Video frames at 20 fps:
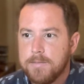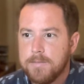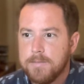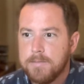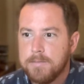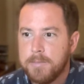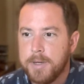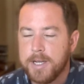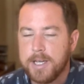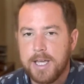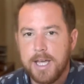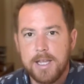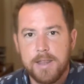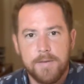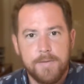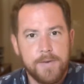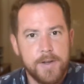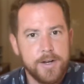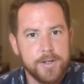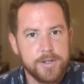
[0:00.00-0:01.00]
But again, the
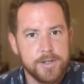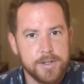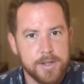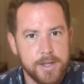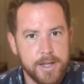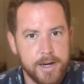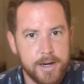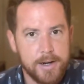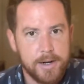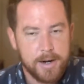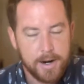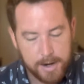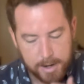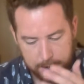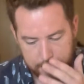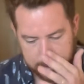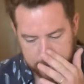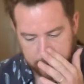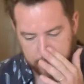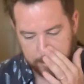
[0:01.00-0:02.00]
finish isn't there.
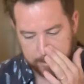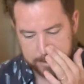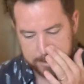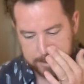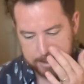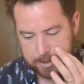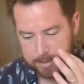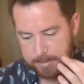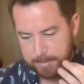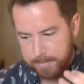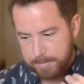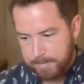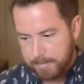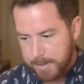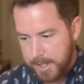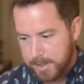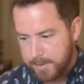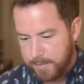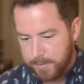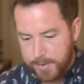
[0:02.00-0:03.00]
So it's
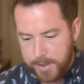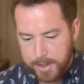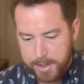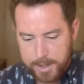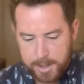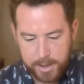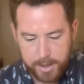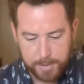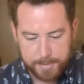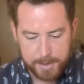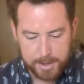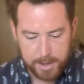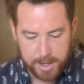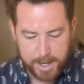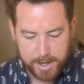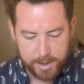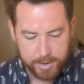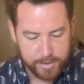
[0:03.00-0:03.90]
feeling a little bit lighter.